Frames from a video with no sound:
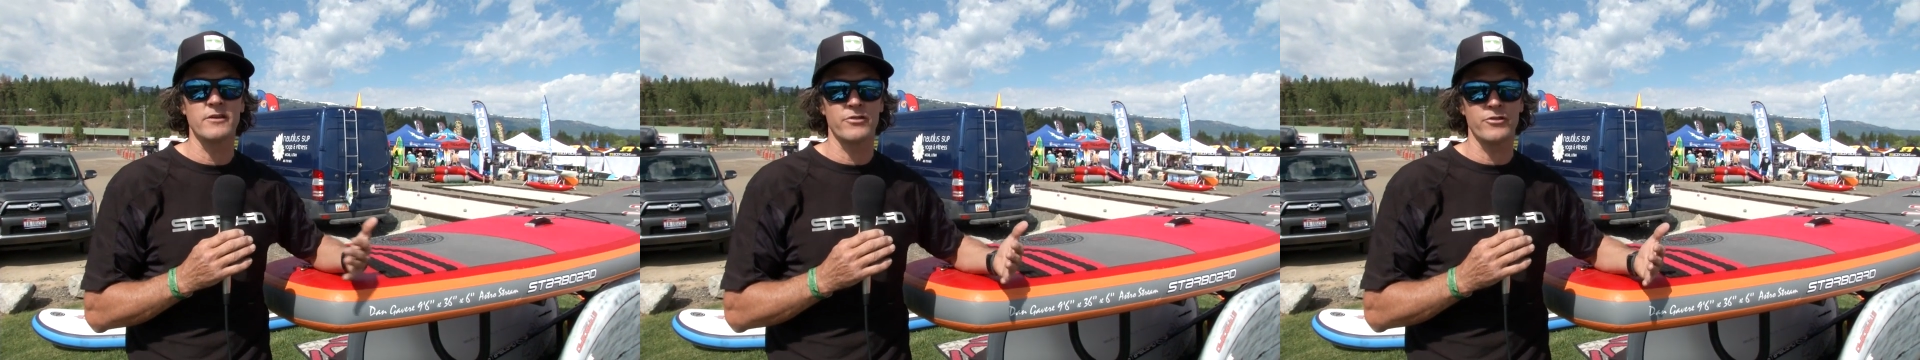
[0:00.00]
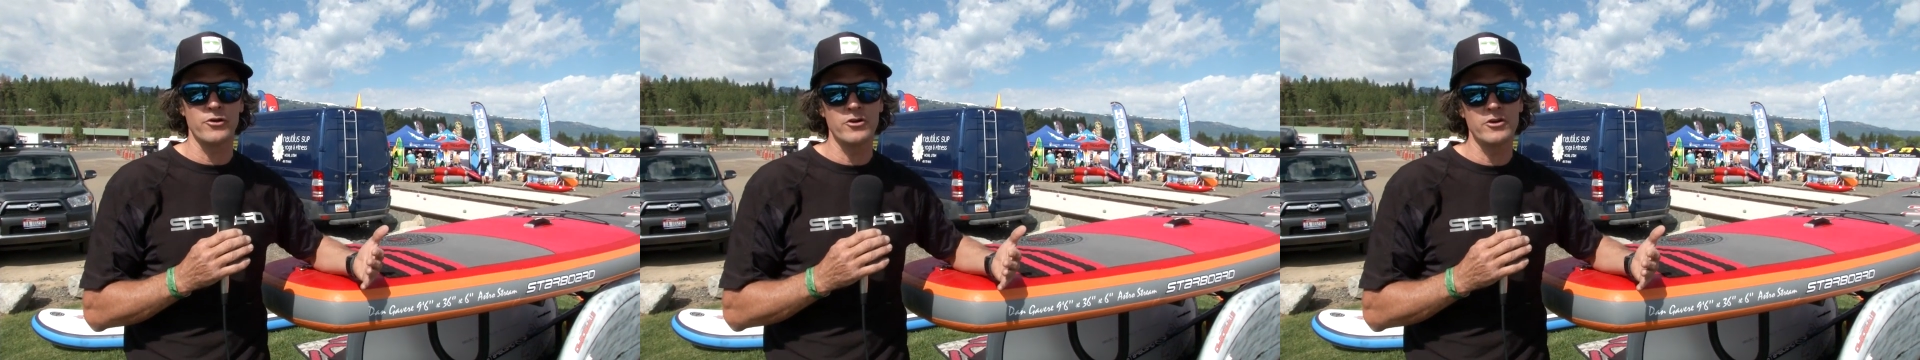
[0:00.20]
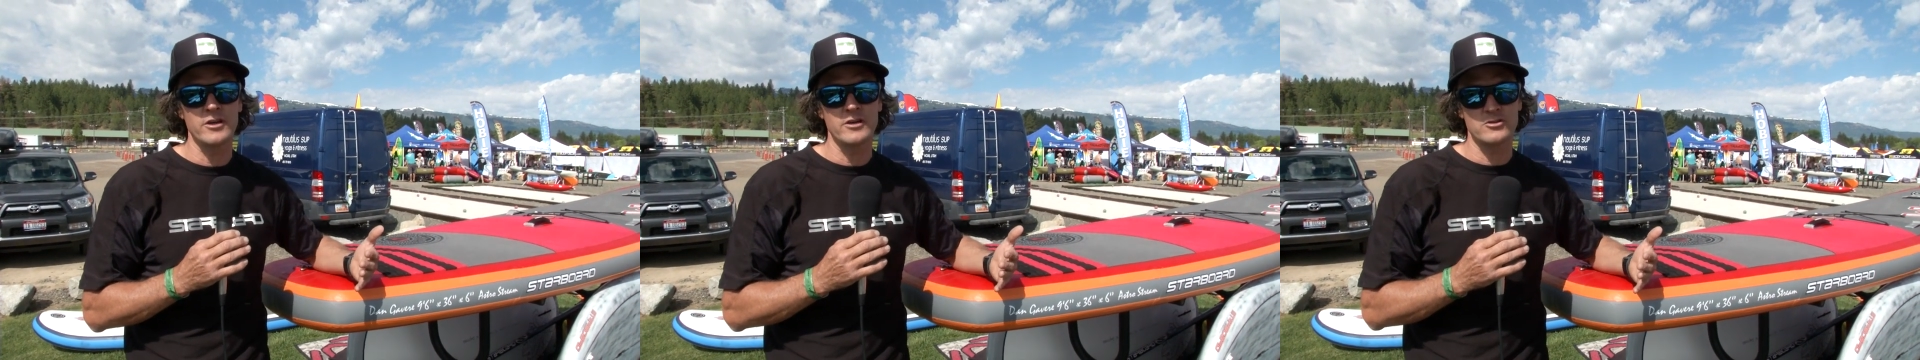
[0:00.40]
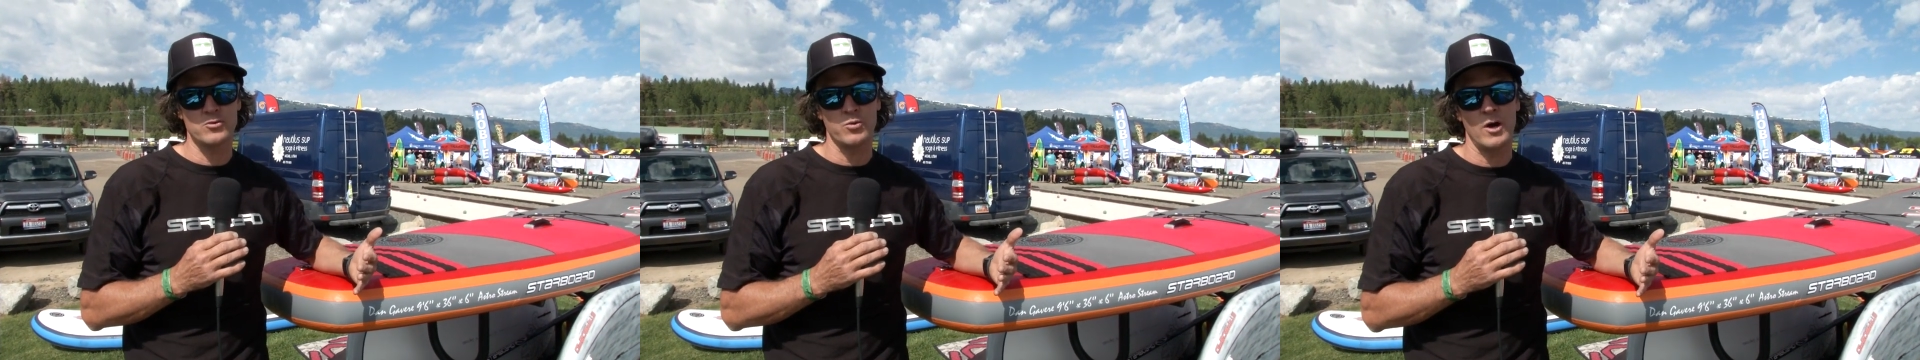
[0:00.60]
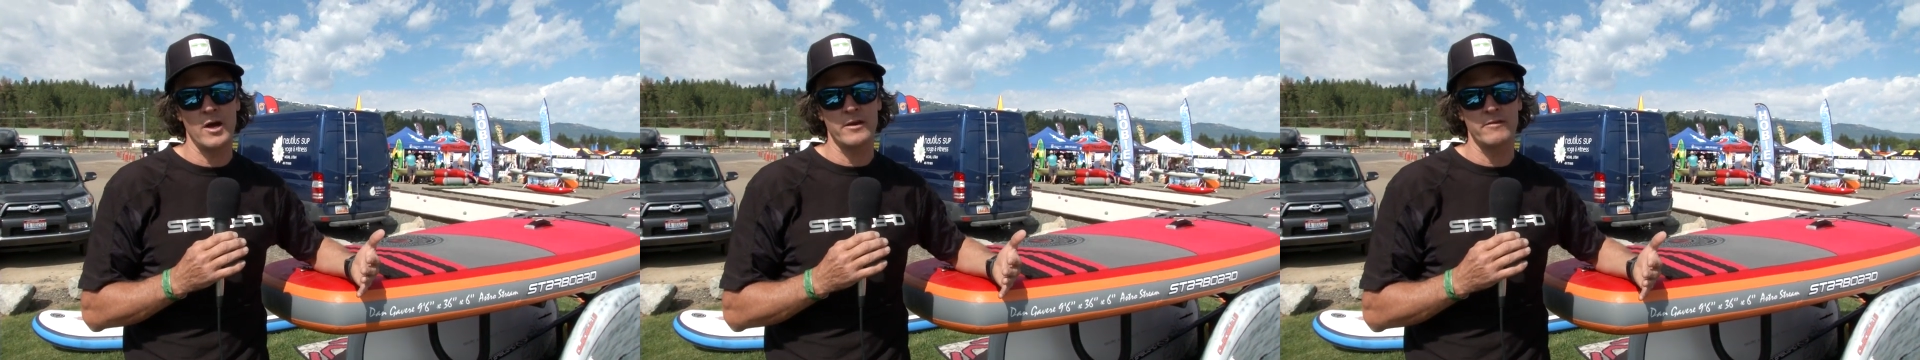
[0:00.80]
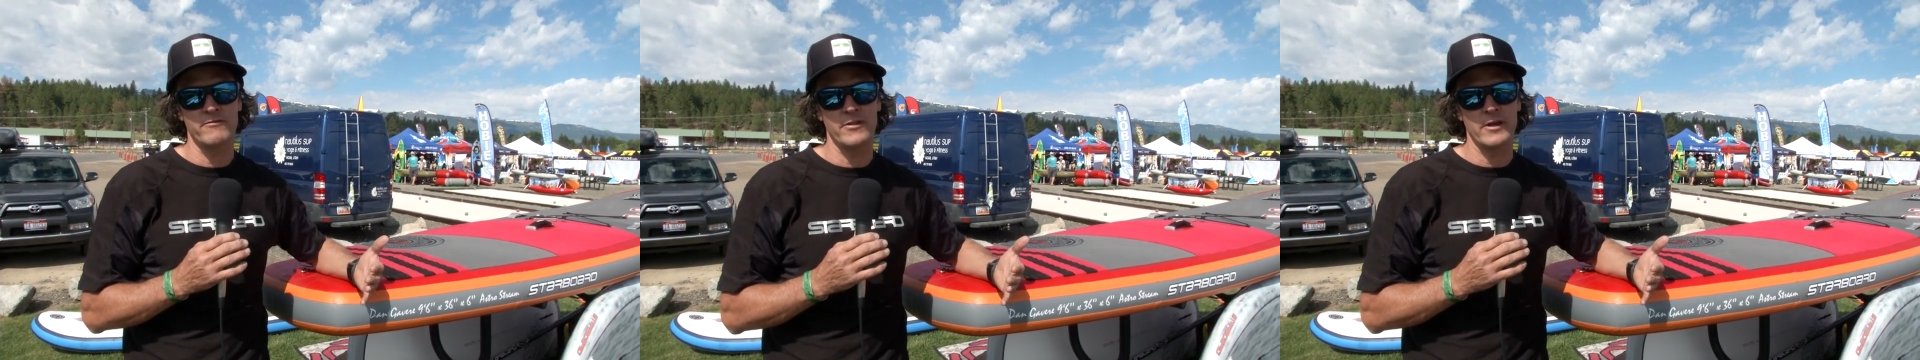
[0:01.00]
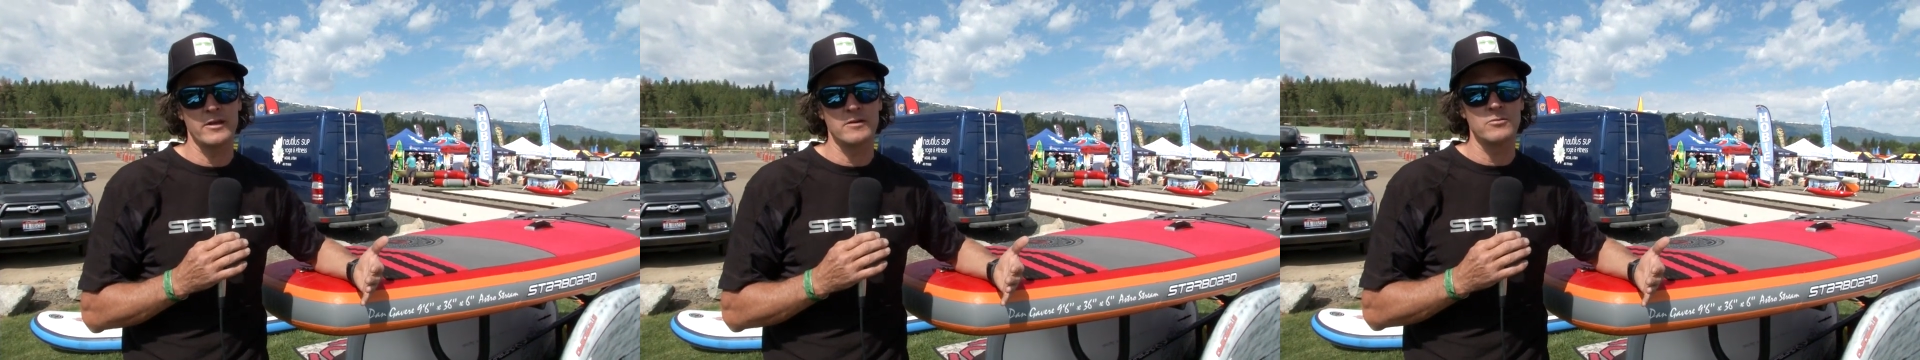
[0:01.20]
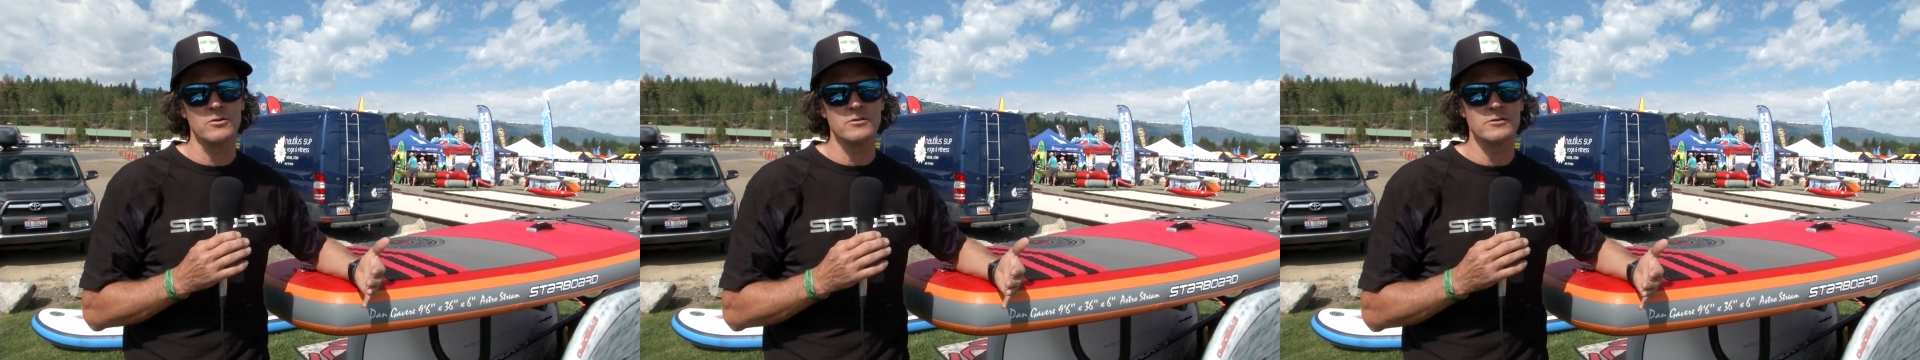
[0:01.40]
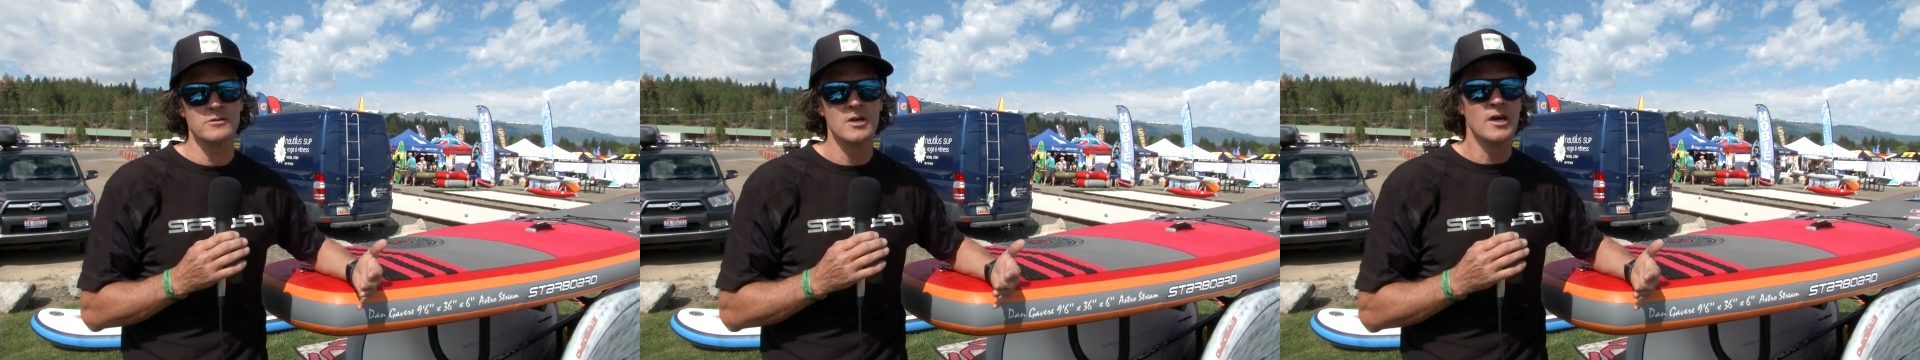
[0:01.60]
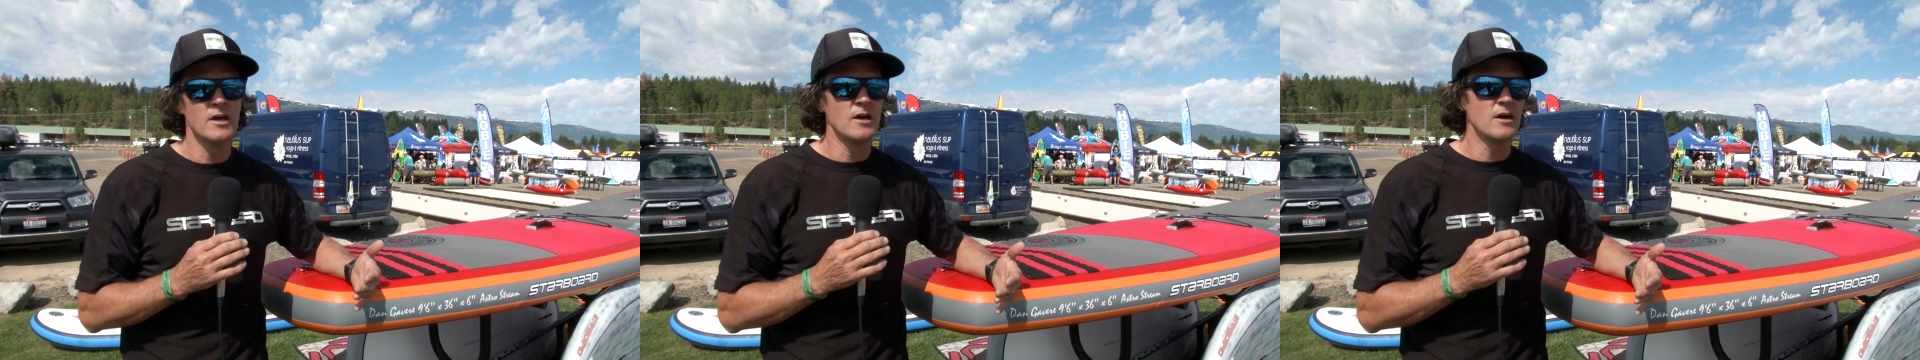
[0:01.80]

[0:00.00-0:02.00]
to 30 inch wide inflatables.